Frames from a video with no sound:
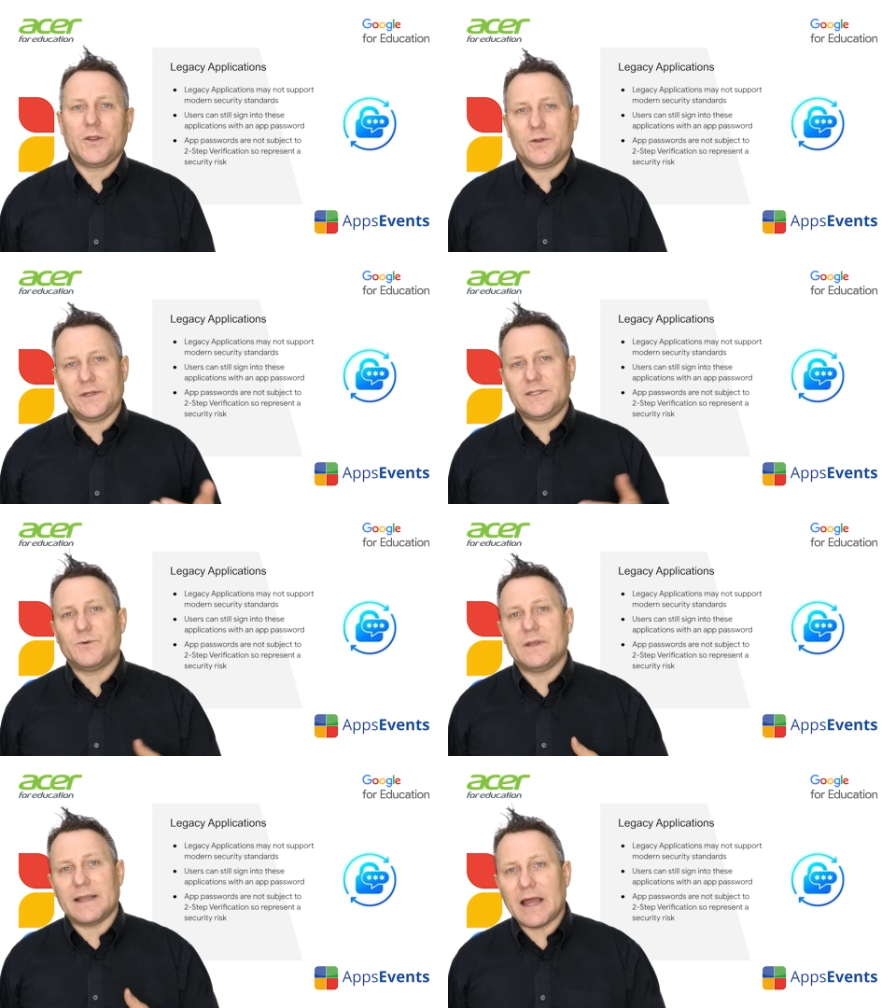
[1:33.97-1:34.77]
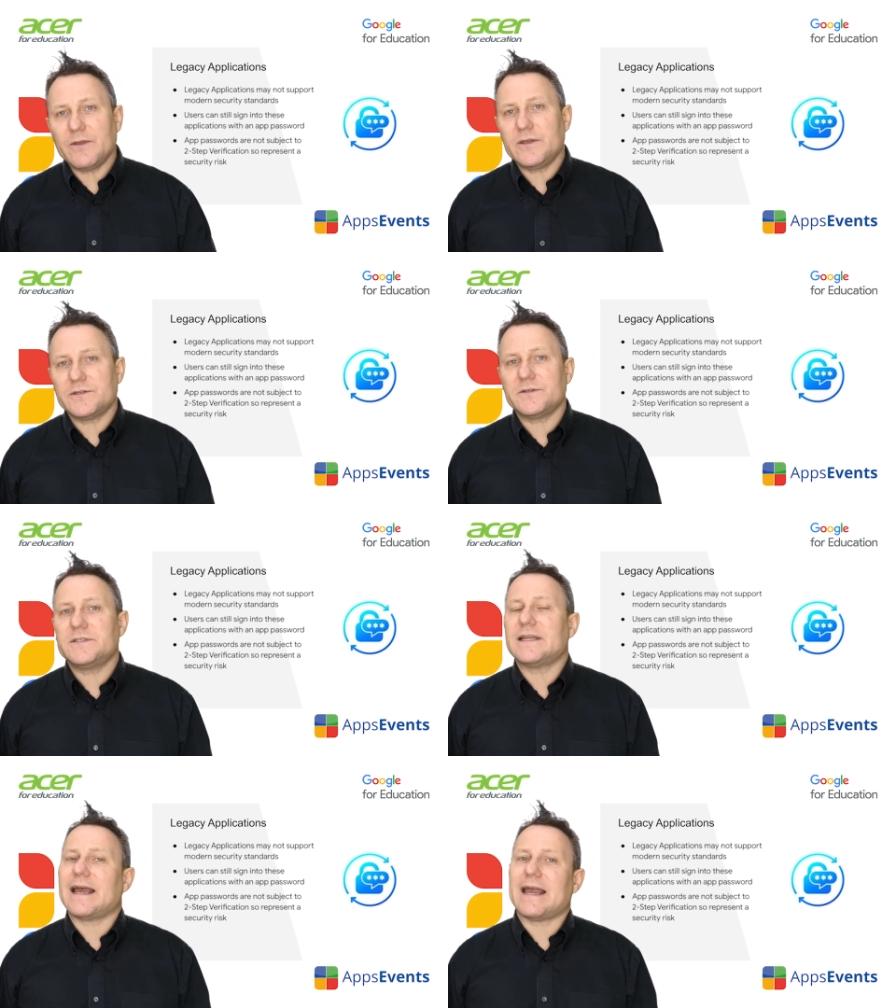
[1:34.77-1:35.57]
You'll need to allow
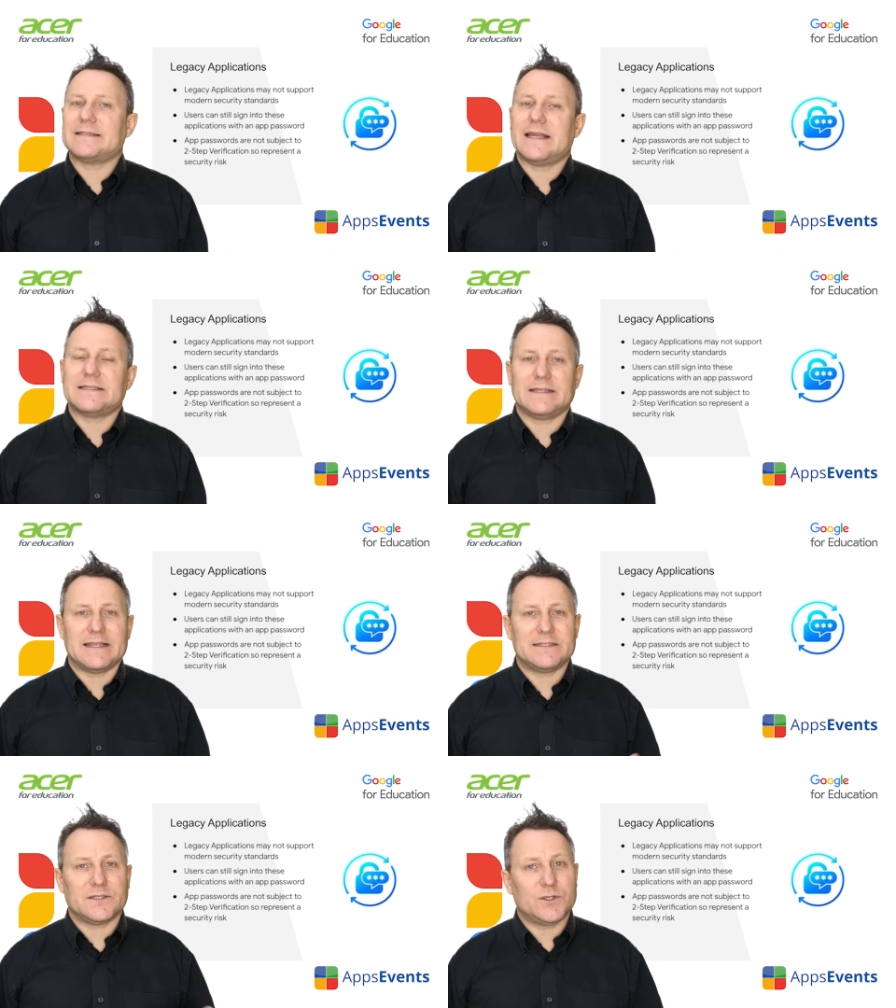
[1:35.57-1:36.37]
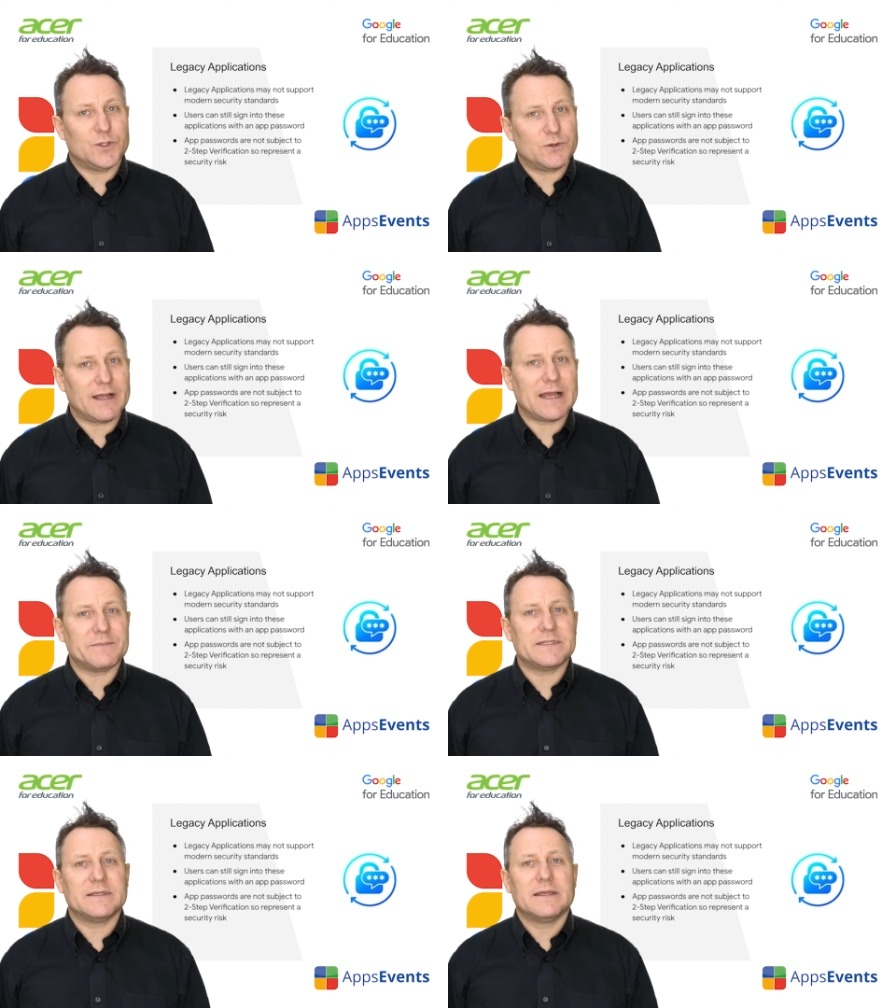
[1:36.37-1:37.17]
users to access less secure
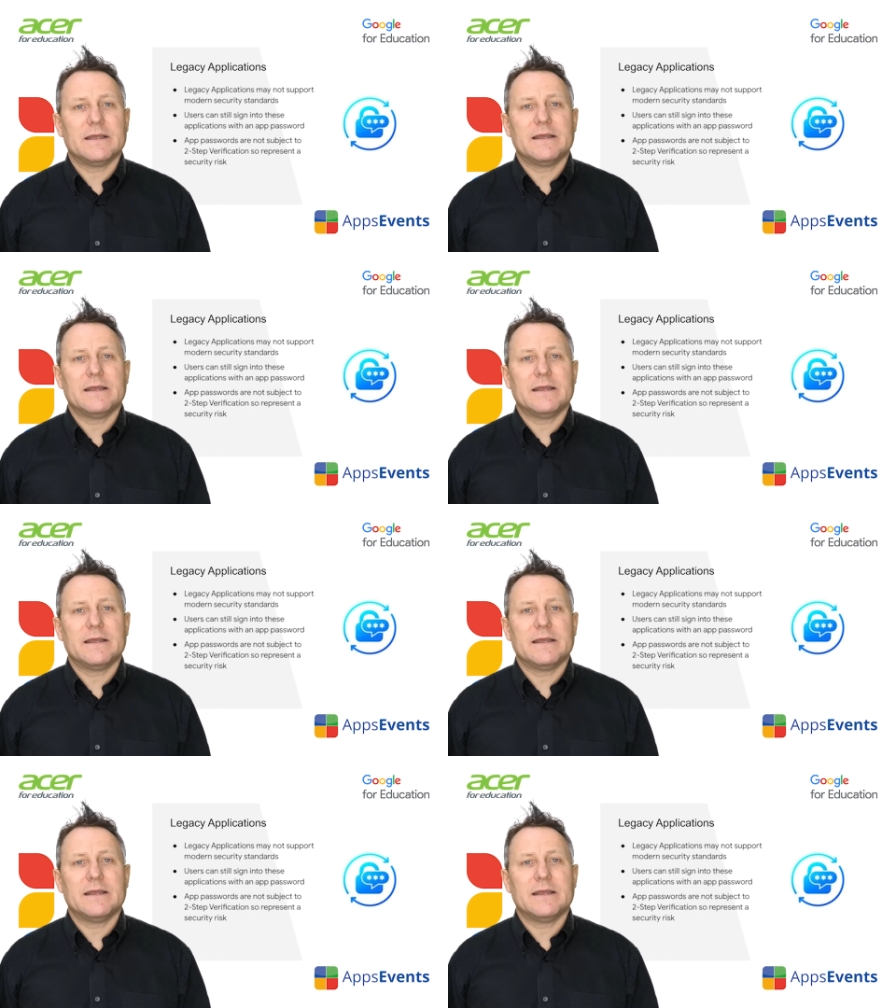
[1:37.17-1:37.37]
apps,